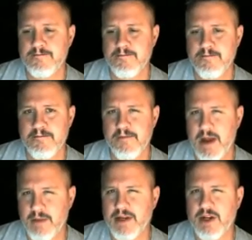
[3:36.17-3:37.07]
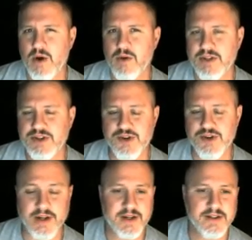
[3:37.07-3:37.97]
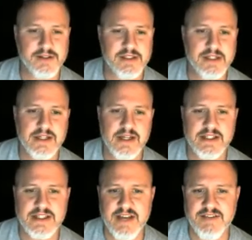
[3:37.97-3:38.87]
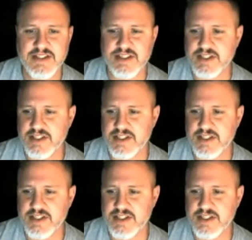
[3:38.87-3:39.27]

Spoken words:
But I'm going to go on with a trick. A 7's